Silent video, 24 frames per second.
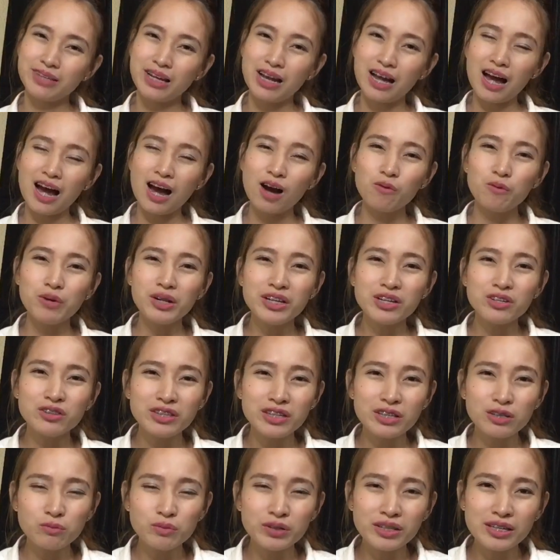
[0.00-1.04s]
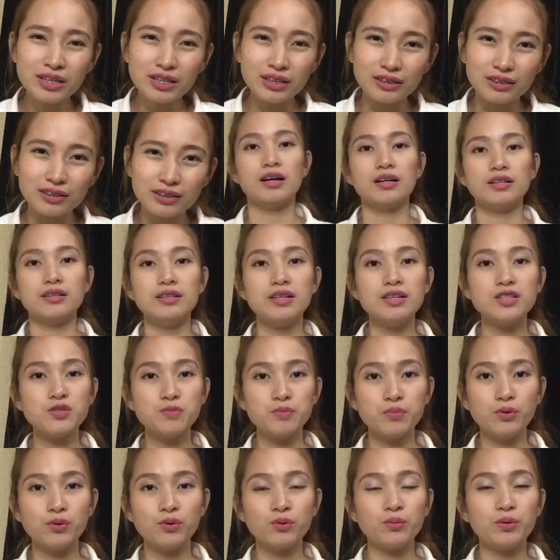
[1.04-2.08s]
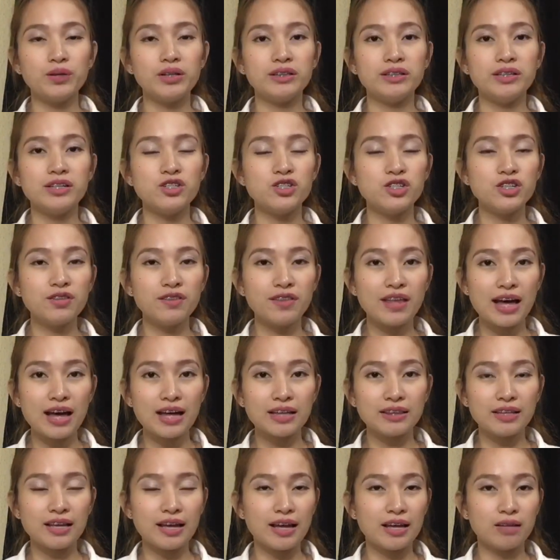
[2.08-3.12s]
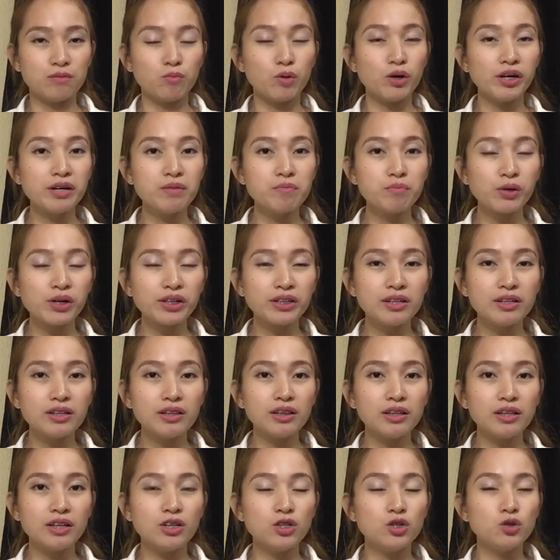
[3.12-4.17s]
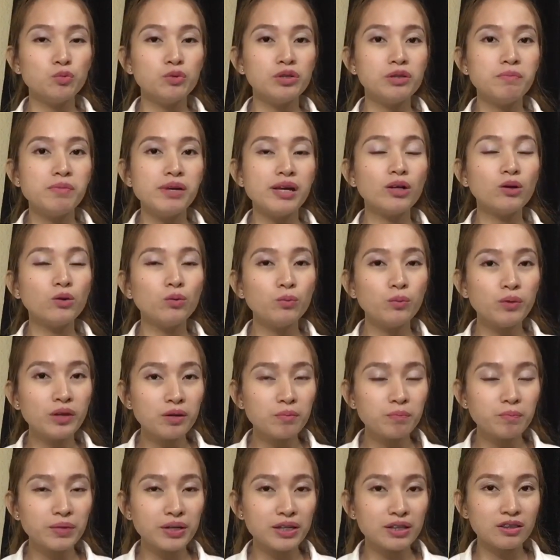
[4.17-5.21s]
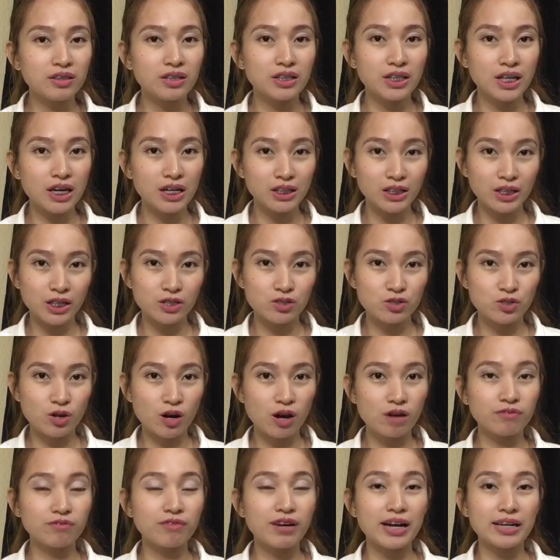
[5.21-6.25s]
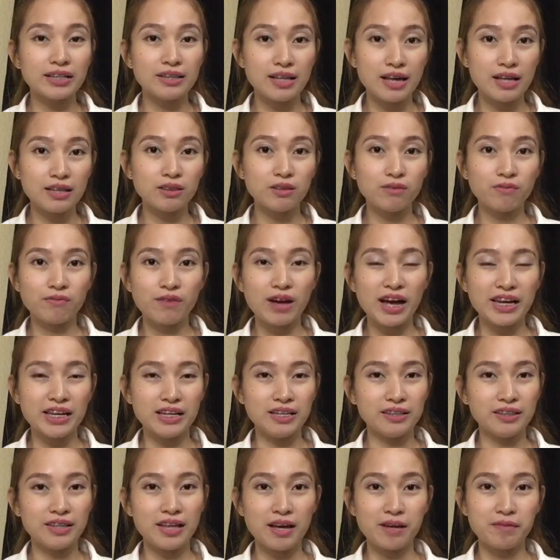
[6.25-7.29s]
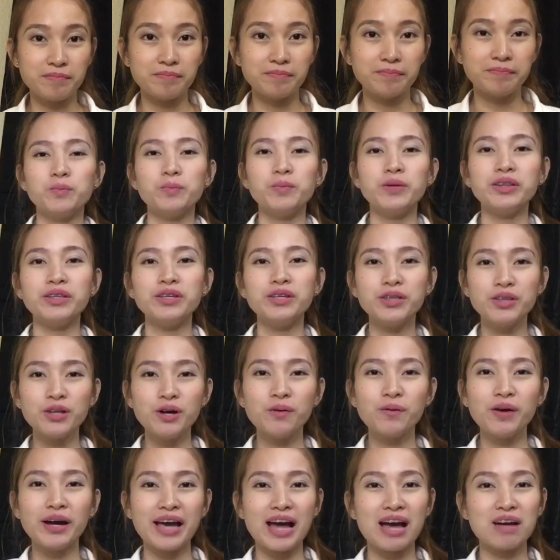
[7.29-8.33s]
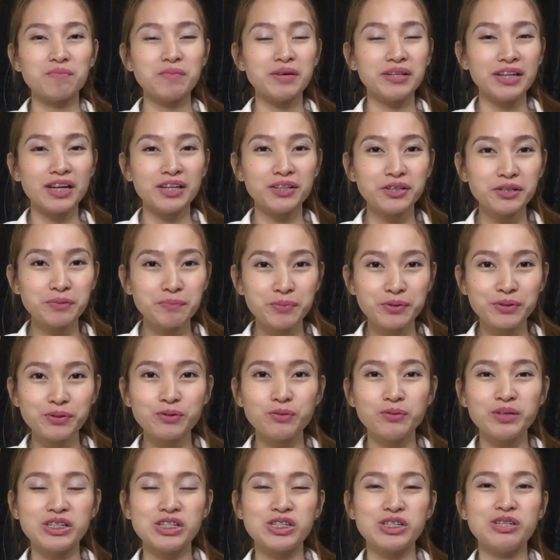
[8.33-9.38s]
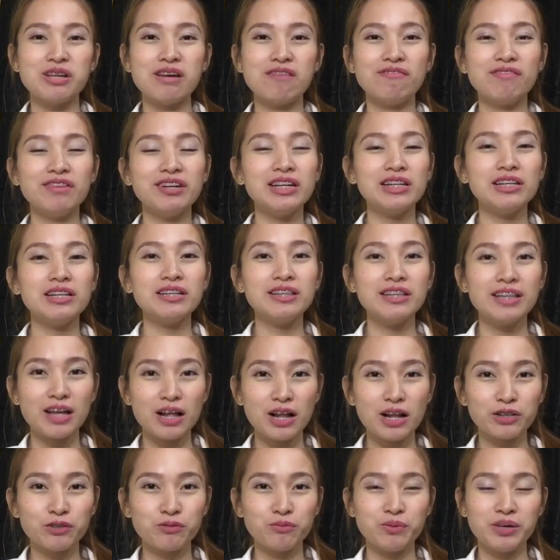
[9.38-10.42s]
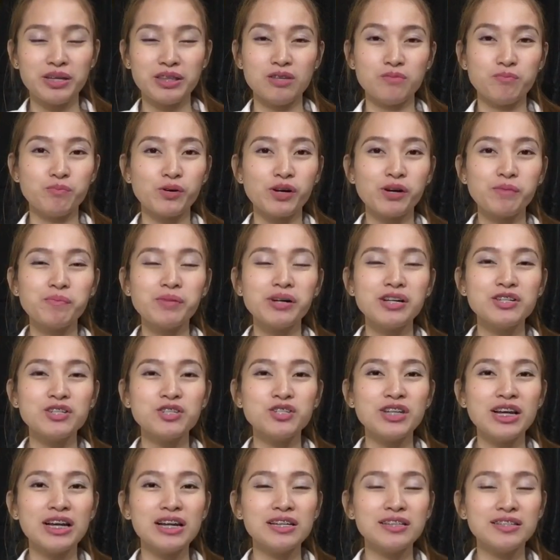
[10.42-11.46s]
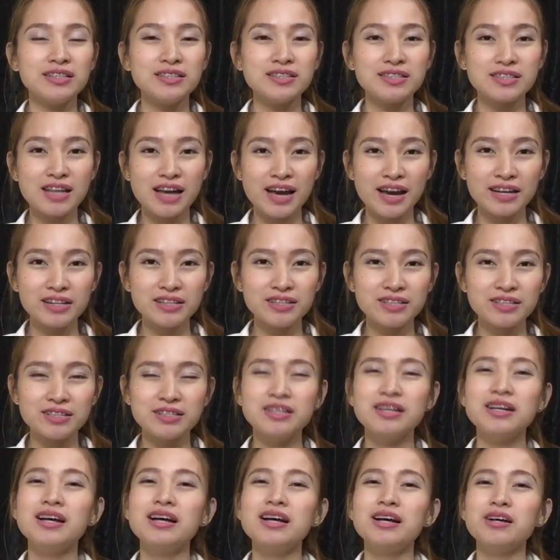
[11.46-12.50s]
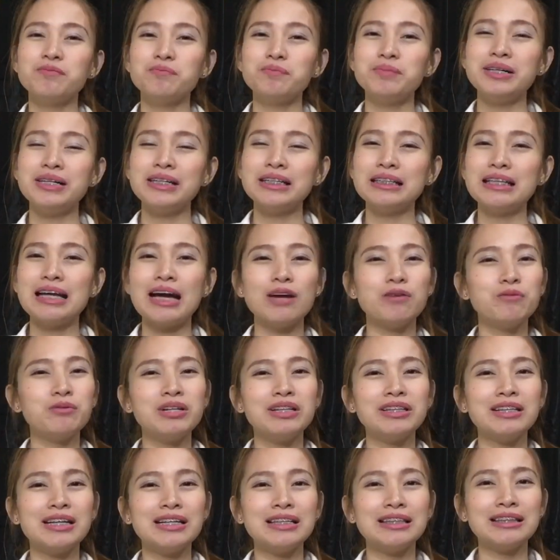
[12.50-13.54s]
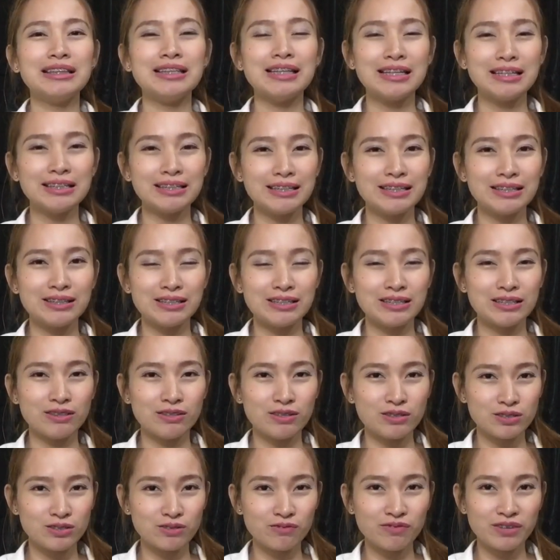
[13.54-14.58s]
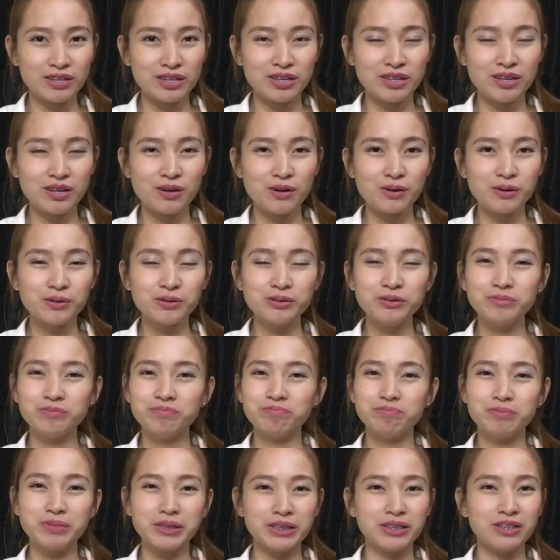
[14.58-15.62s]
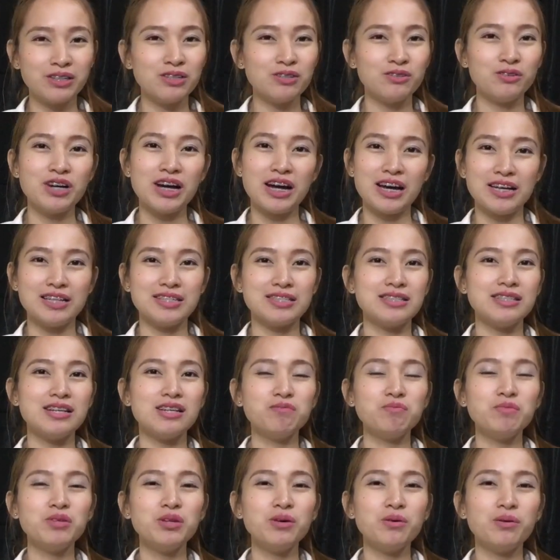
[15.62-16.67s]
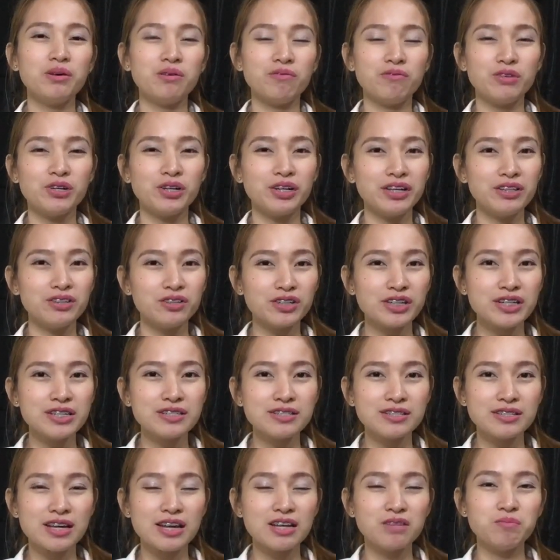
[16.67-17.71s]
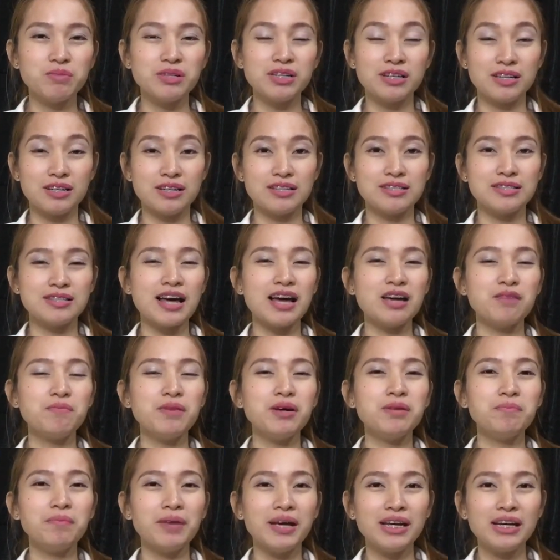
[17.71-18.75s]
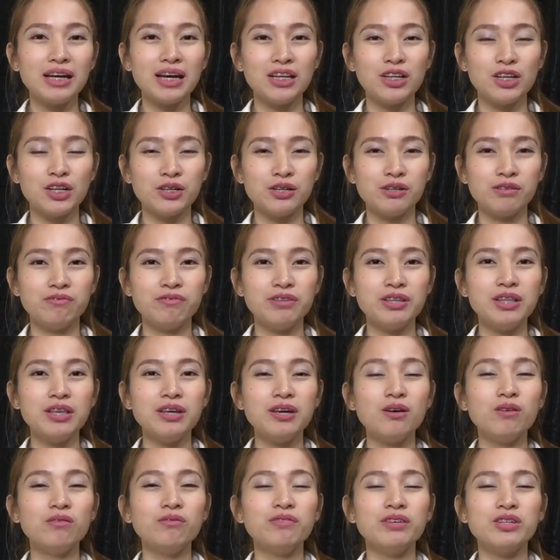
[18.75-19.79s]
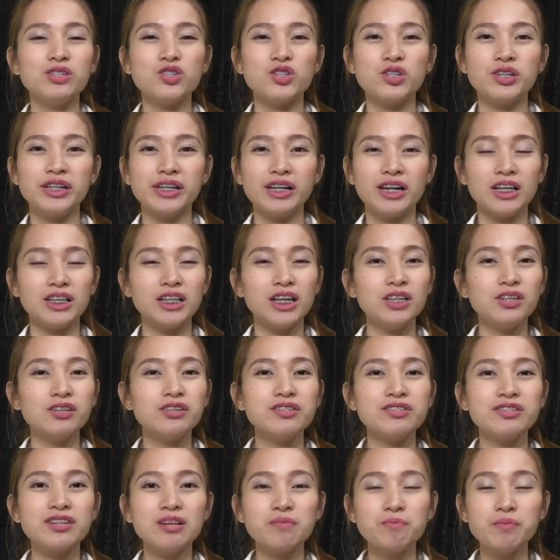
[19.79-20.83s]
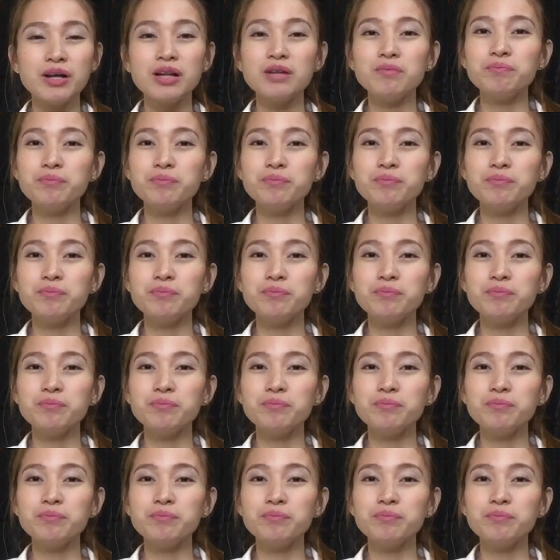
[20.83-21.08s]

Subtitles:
How will you deal with it? This book will teach you that, and more importantly, you will be equipped in the knowledge of identifying them. But you know, I have another book which definitely dealt with the poor personality styles, but I will not tell it in this video. But you guys, let me know if you're interested, because I may make another video featuring another self-help